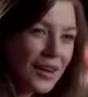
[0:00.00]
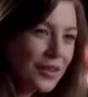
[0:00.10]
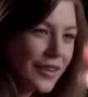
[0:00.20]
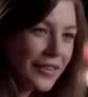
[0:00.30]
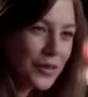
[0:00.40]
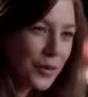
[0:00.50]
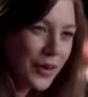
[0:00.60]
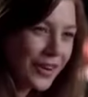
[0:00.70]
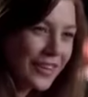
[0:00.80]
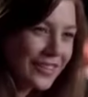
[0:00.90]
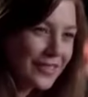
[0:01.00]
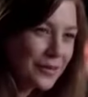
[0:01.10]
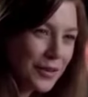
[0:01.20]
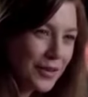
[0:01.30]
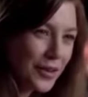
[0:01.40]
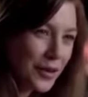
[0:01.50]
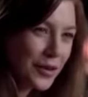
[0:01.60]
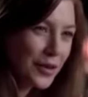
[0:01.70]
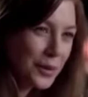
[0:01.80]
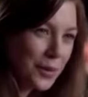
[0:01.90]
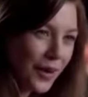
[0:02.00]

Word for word: I don't have a story. I'm just a girl in a